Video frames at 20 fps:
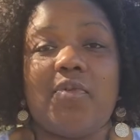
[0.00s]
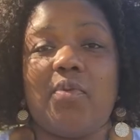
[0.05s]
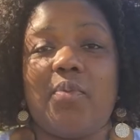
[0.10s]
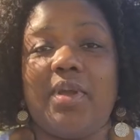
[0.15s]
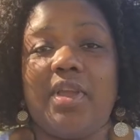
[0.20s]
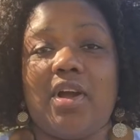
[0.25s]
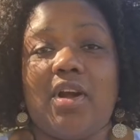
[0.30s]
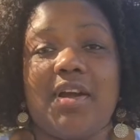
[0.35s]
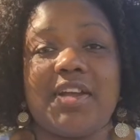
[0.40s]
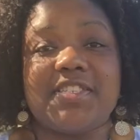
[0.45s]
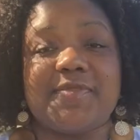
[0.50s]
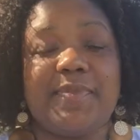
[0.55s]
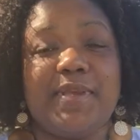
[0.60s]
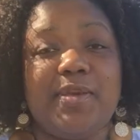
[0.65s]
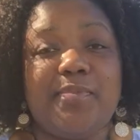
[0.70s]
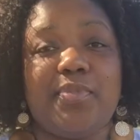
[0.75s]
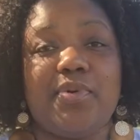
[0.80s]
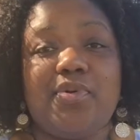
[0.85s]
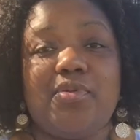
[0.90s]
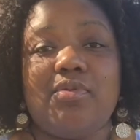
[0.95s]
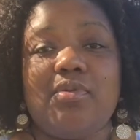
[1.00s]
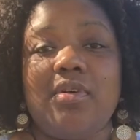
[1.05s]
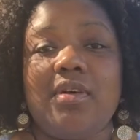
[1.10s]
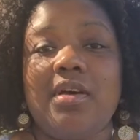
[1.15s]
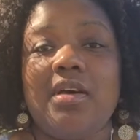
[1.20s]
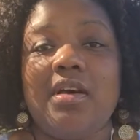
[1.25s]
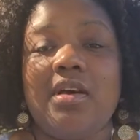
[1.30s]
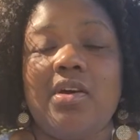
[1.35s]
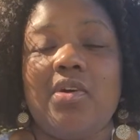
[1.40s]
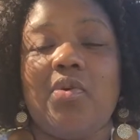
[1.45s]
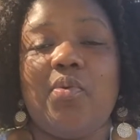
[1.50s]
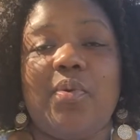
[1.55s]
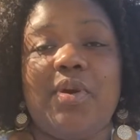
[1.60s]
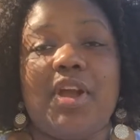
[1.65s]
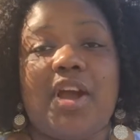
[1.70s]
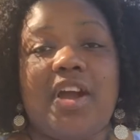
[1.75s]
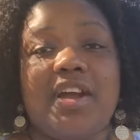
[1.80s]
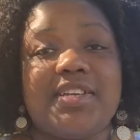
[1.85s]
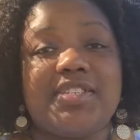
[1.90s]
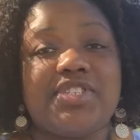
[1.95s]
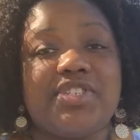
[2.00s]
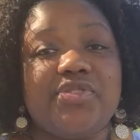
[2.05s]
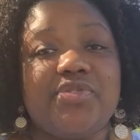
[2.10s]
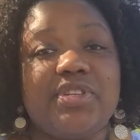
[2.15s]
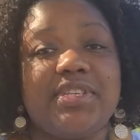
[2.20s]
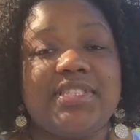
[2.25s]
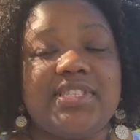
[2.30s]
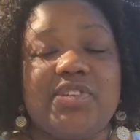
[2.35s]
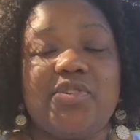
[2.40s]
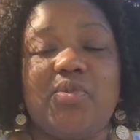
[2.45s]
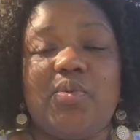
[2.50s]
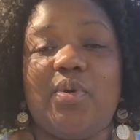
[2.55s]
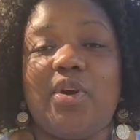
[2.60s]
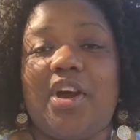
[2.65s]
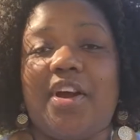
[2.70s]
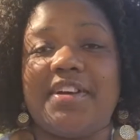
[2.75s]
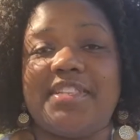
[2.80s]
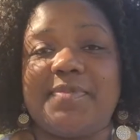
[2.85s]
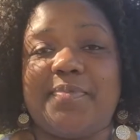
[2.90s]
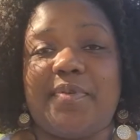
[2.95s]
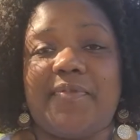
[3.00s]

who we are as people, who we are as students, and who we are as